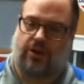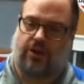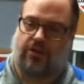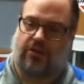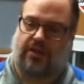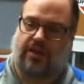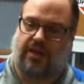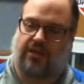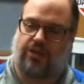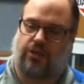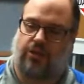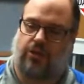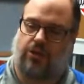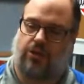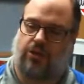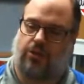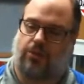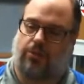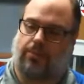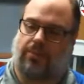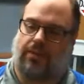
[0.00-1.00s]
They do a
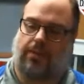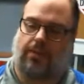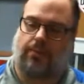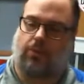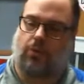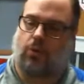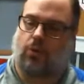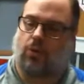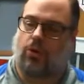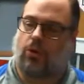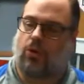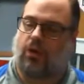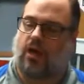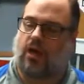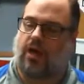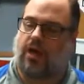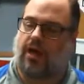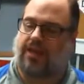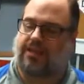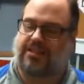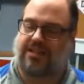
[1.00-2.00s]
little bit more
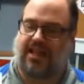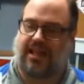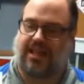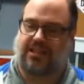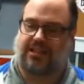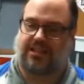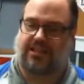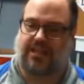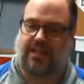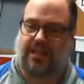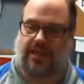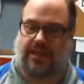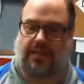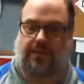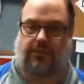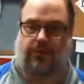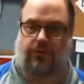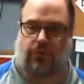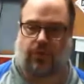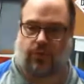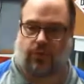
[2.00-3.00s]
testing
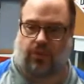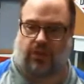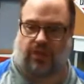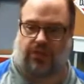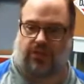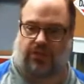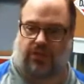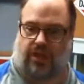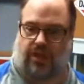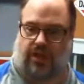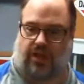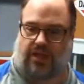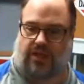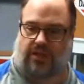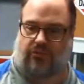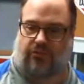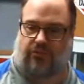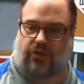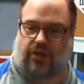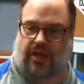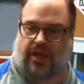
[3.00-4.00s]
with
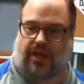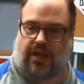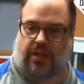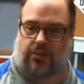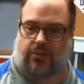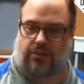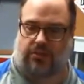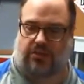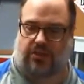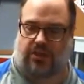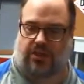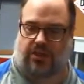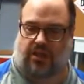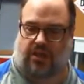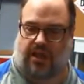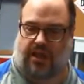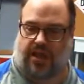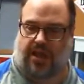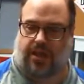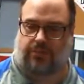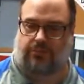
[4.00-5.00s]
different animals in the
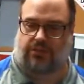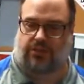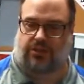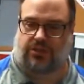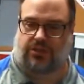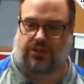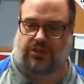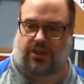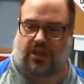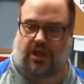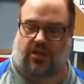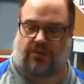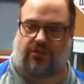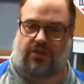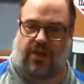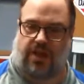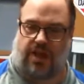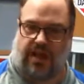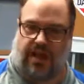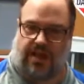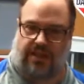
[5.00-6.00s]
labs and stuff.
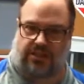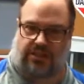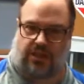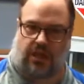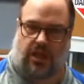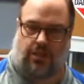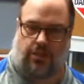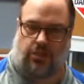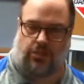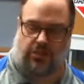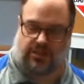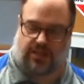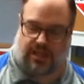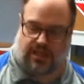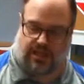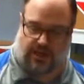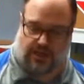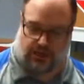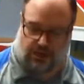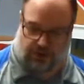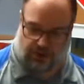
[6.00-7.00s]
Has a lot more
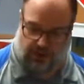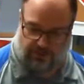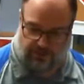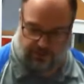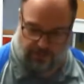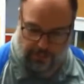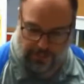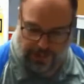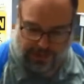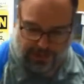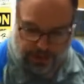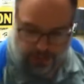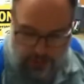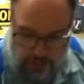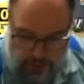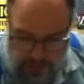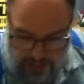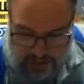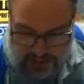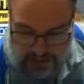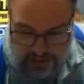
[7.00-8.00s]
technical information
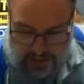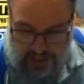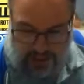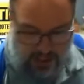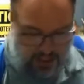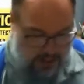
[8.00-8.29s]
on it.